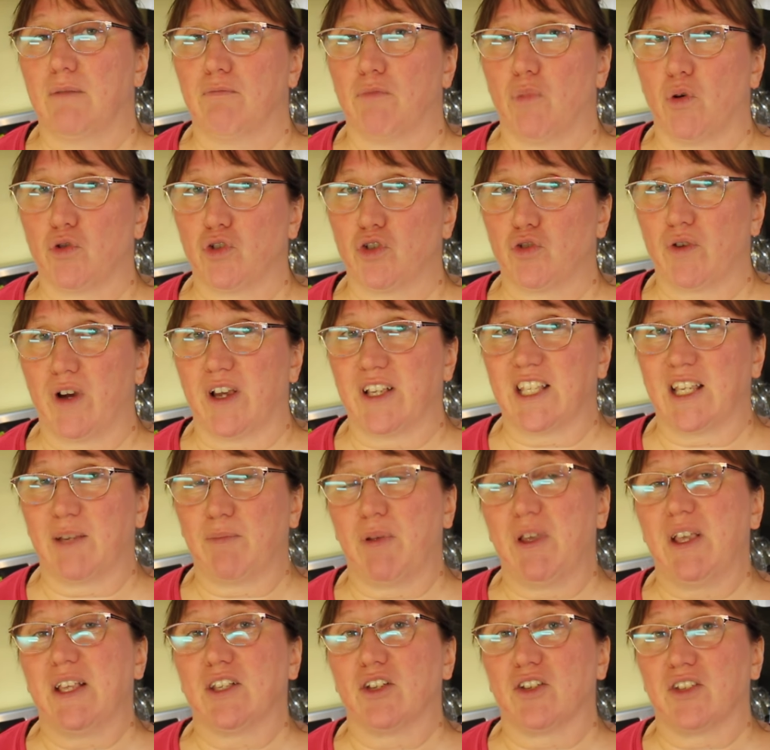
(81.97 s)
Most
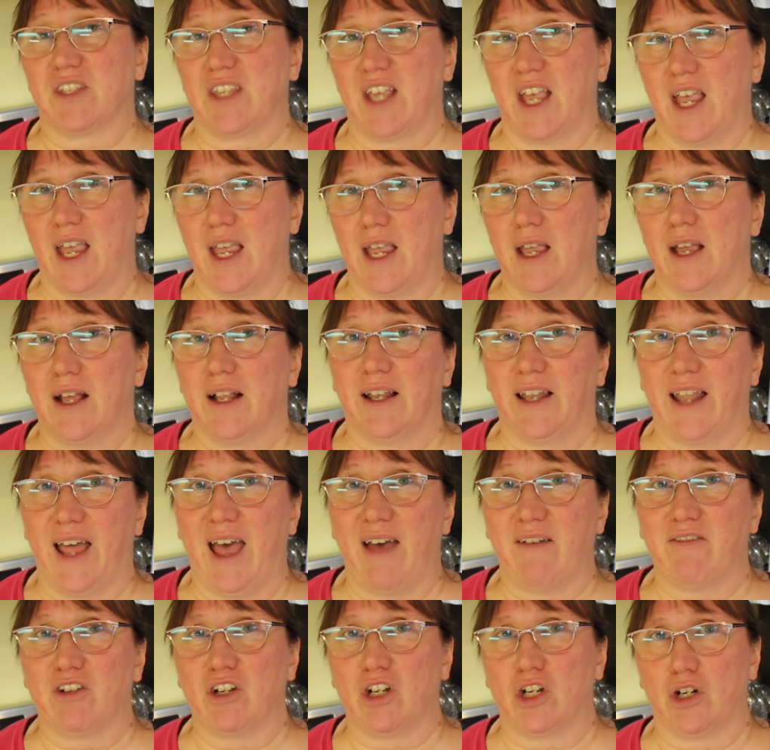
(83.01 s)
recipes will say
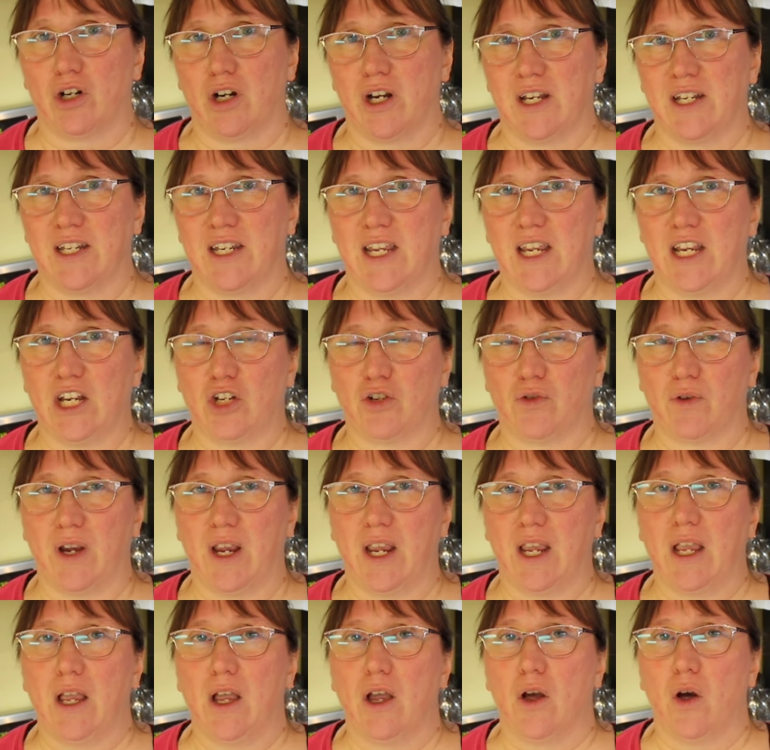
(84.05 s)
lavender and tea
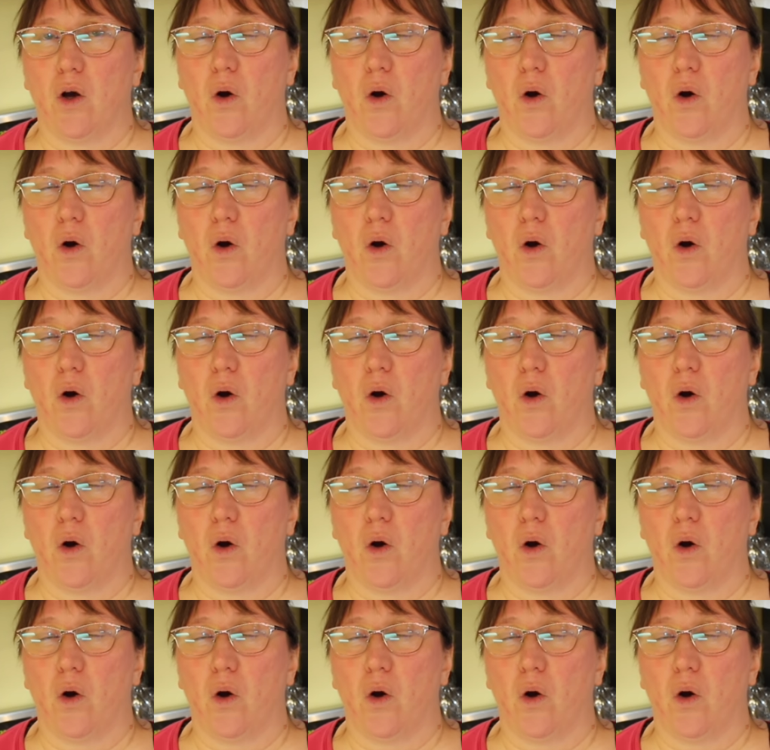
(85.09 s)
tree,